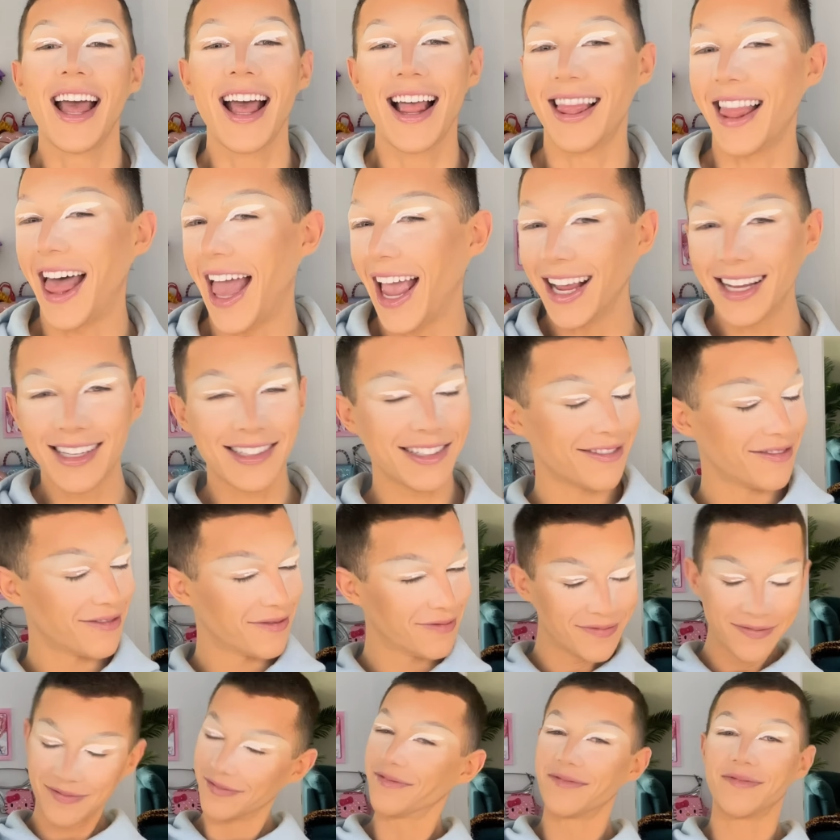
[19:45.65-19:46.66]
Like,
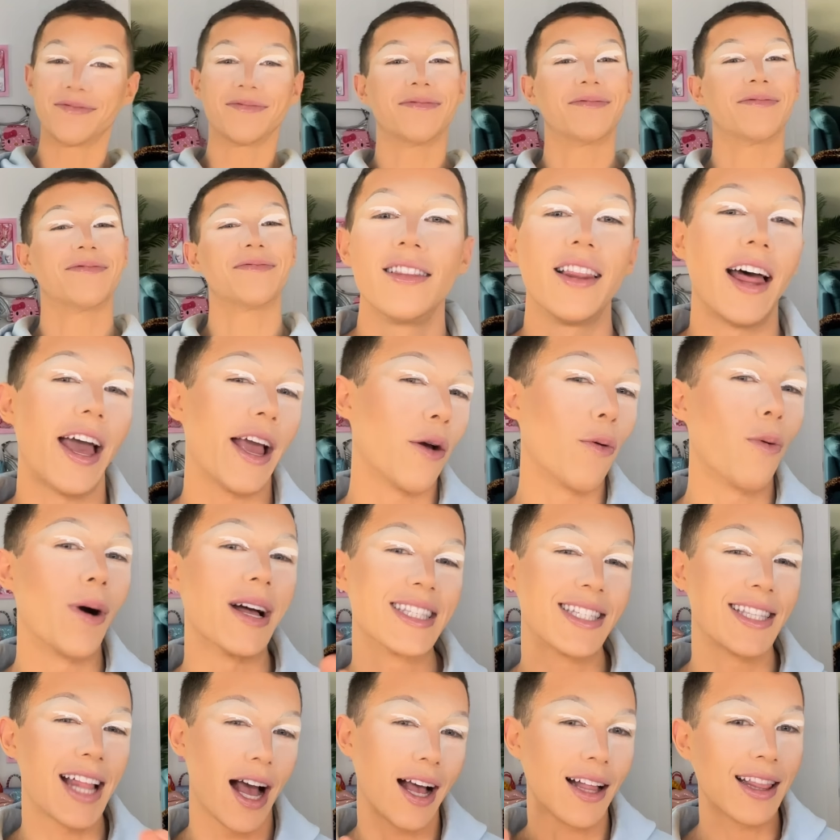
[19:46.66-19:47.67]
Like,
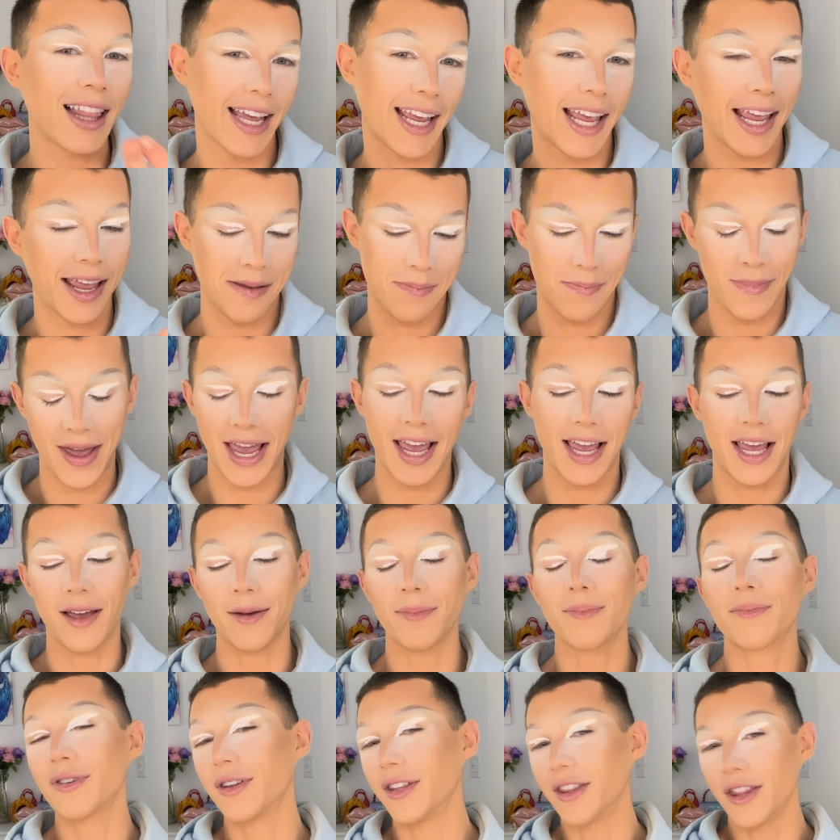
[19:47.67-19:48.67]
what's not clicking,
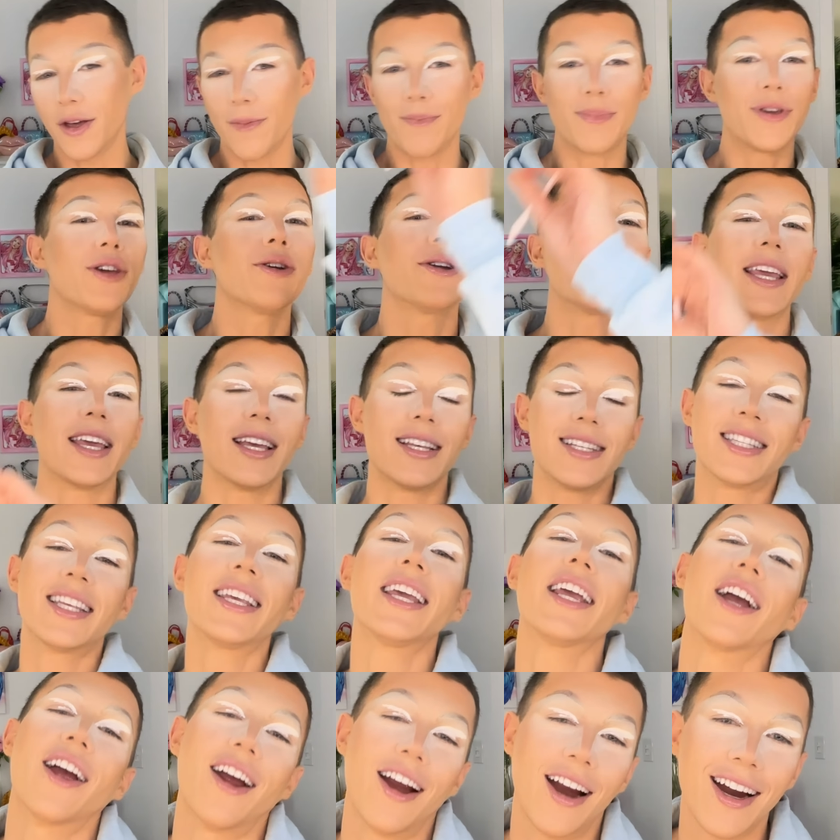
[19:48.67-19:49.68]
babe? The beauty is
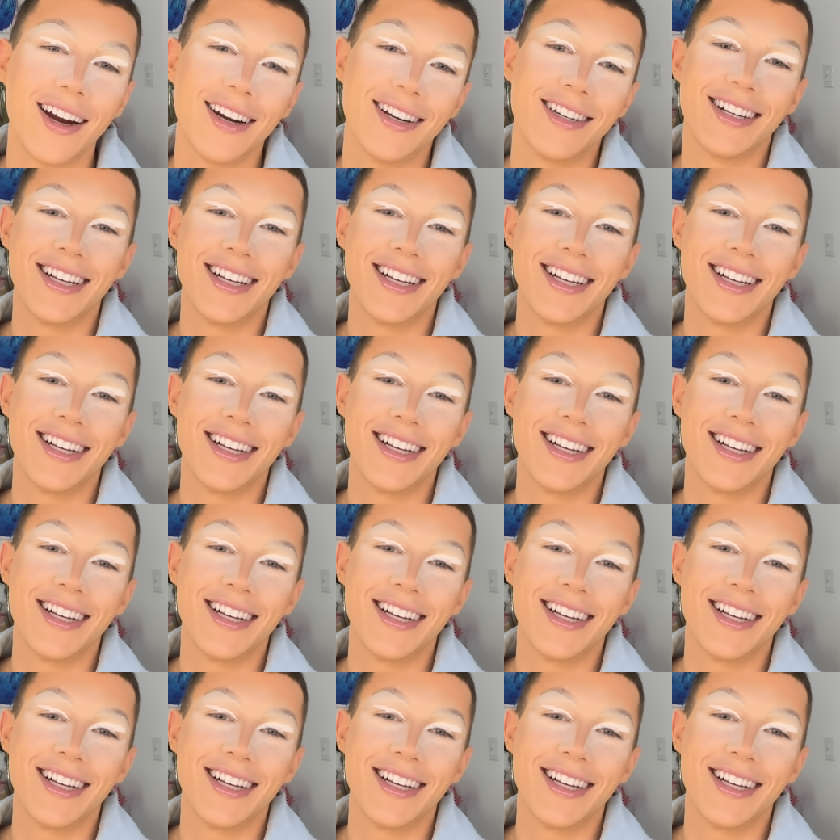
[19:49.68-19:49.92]
here.